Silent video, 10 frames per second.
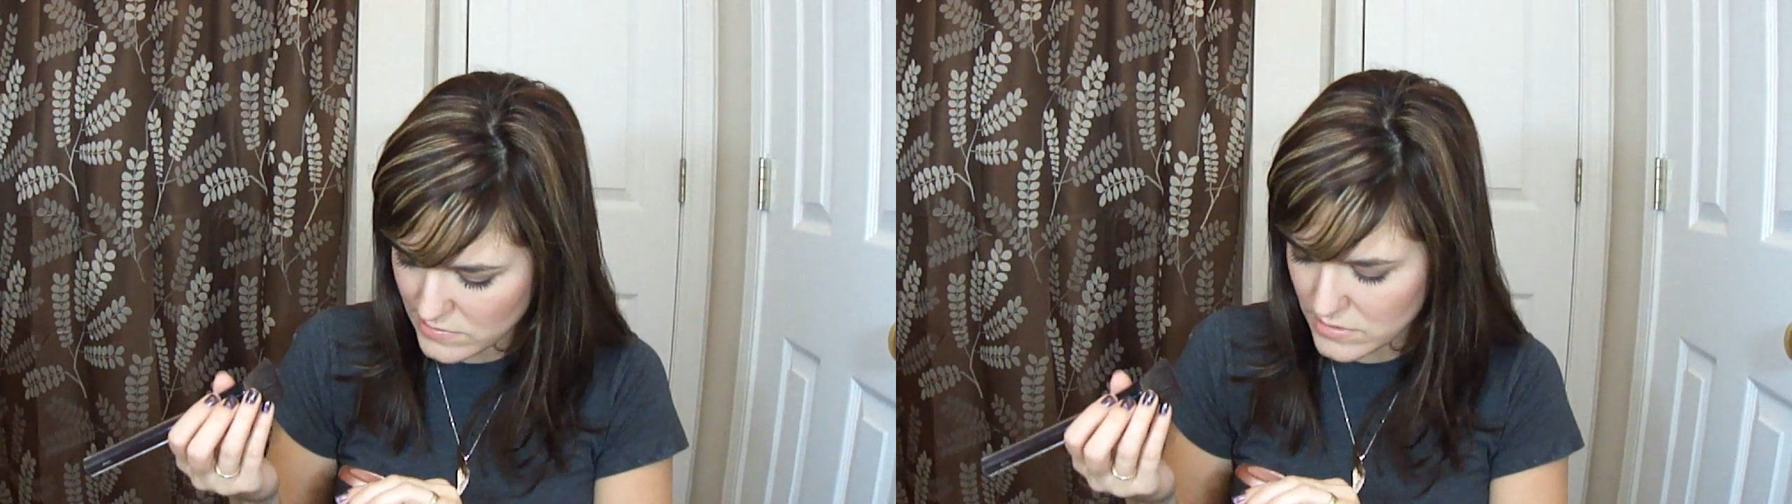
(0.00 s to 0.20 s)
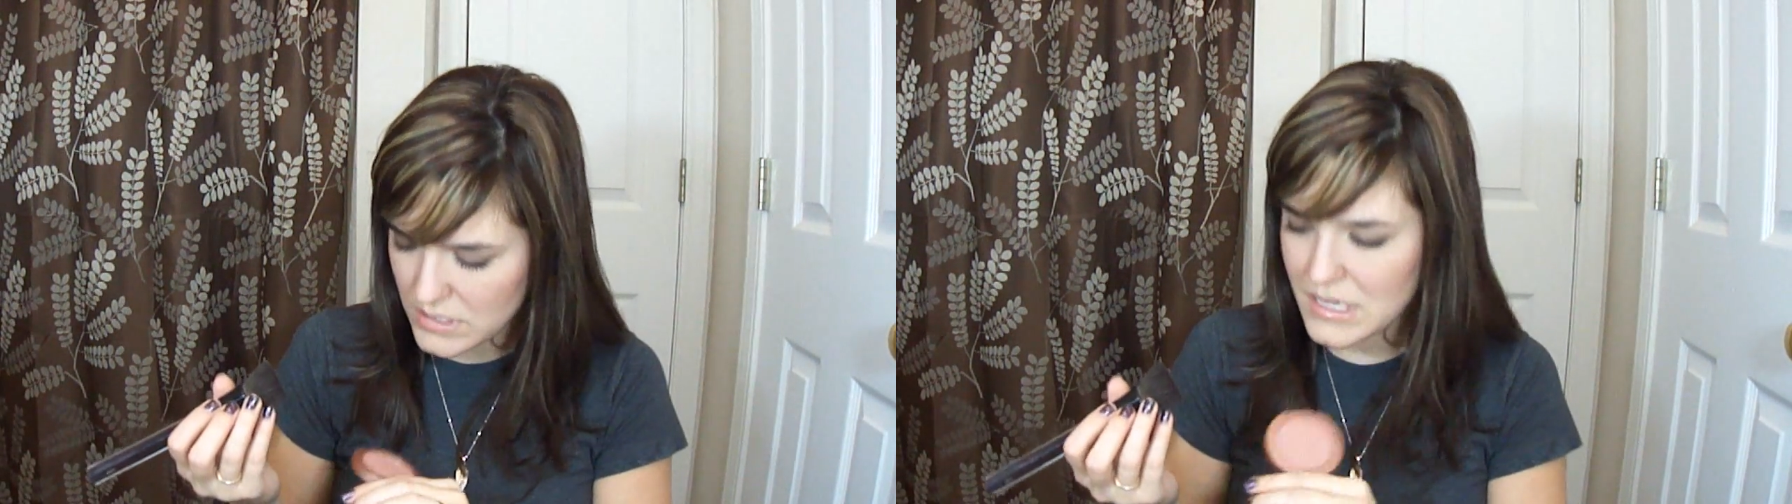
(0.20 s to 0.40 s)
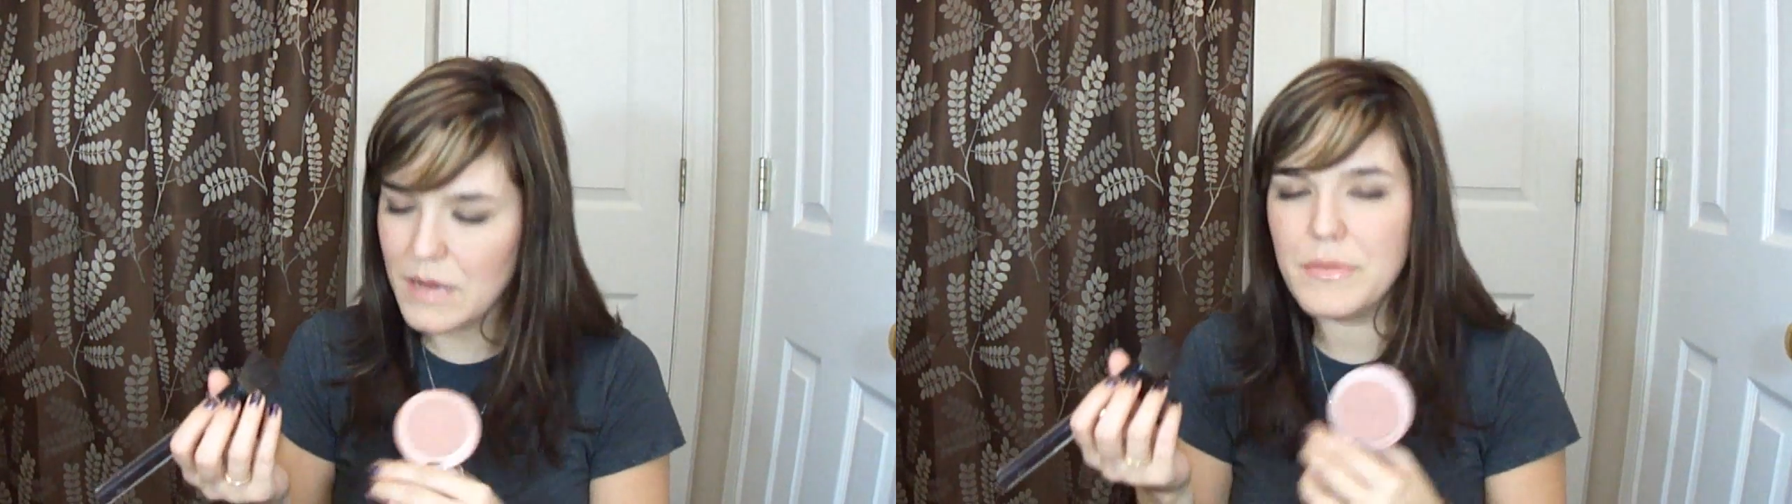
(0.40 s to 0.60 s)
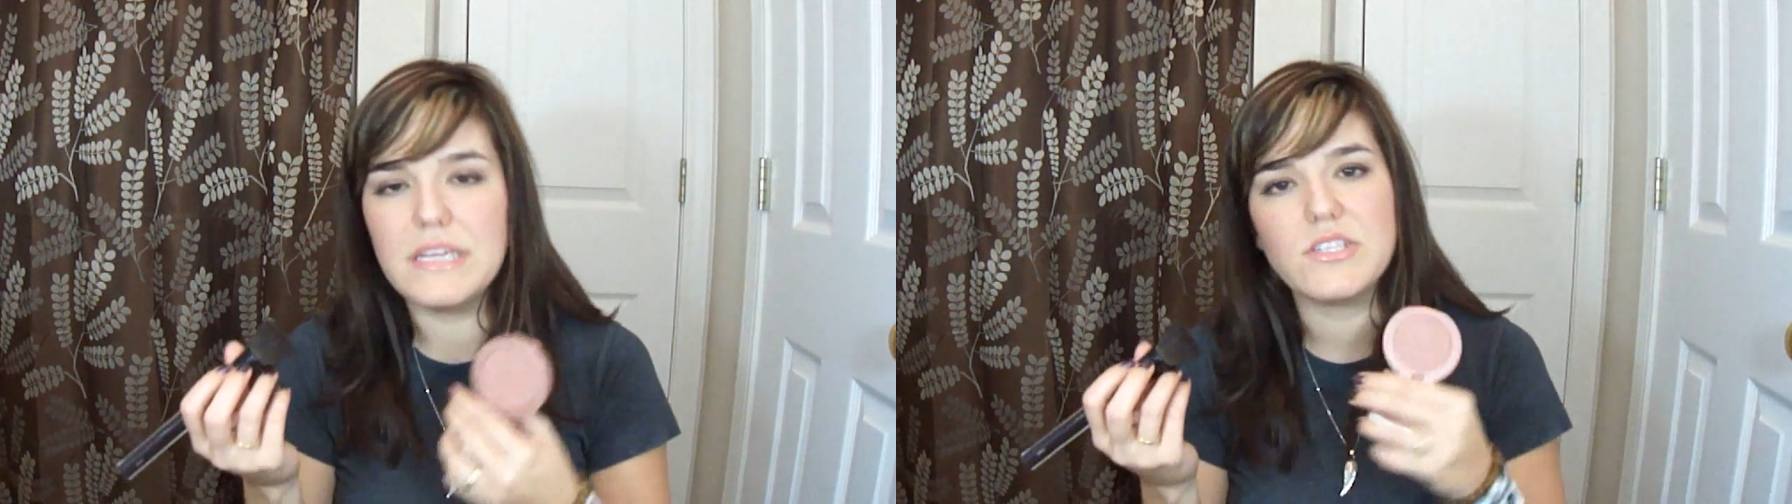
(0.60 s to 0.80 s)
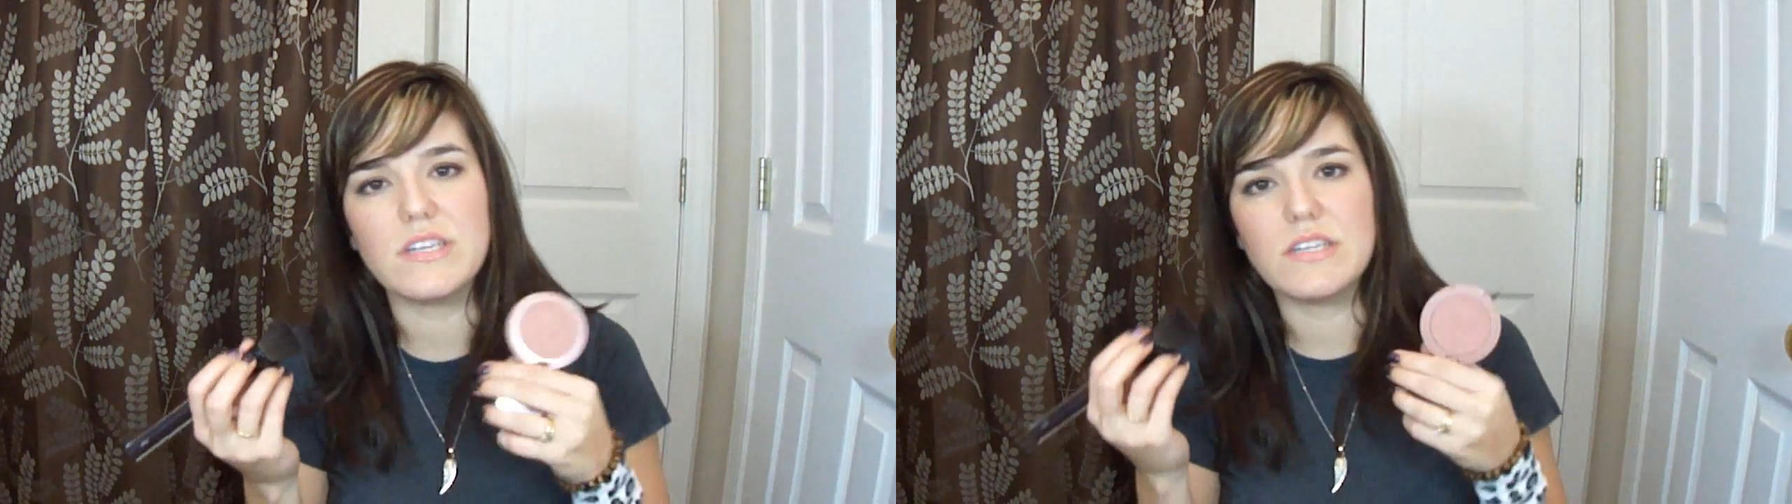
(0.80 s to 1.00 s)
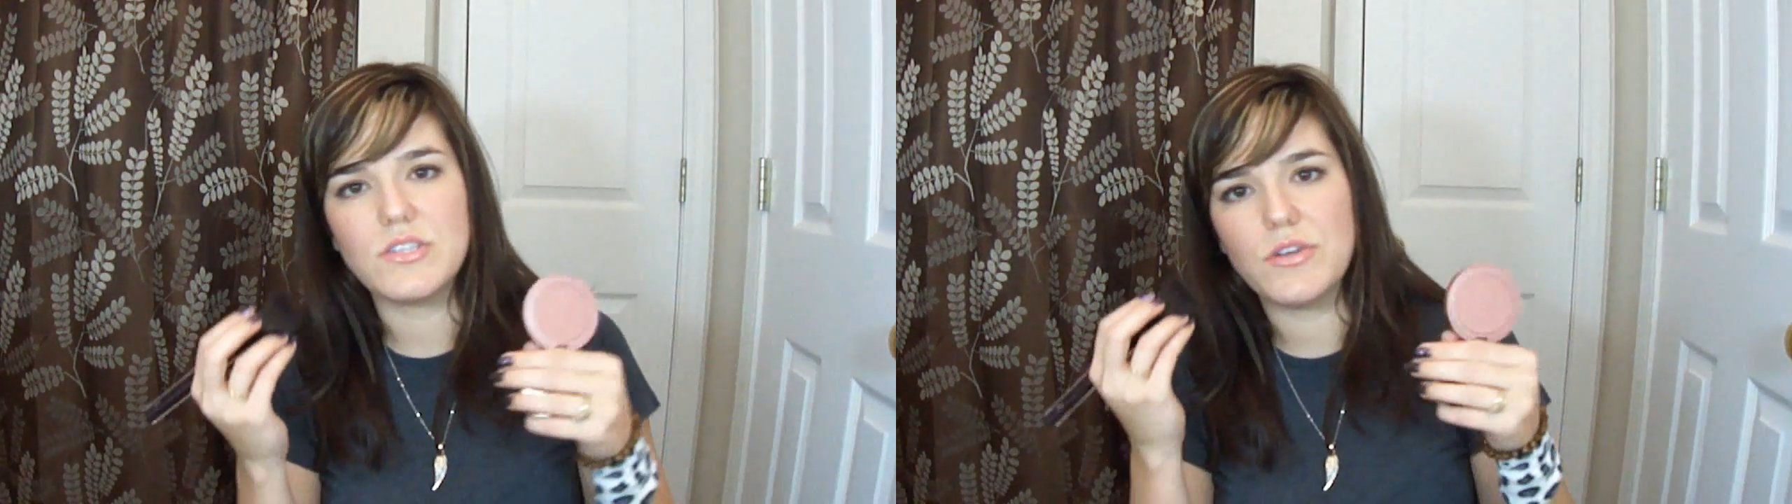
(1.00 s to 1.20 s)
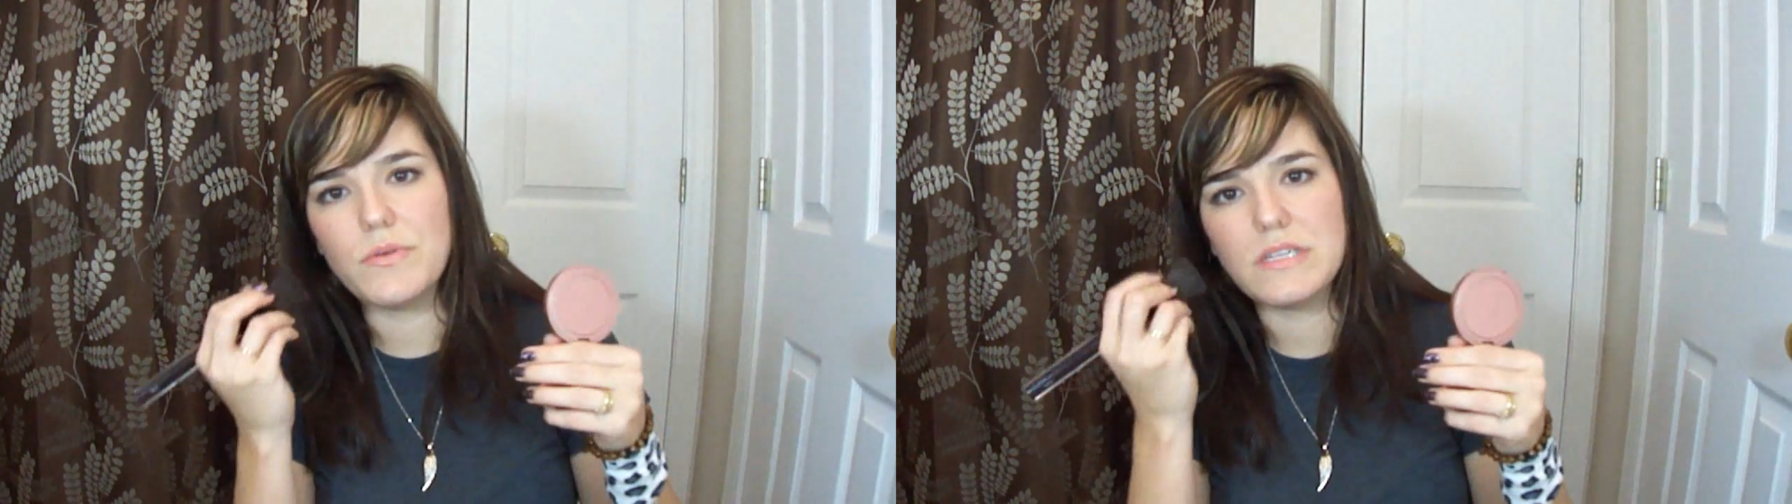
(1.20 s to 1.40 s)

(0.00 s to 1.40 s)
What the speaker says: it's got peach in it too.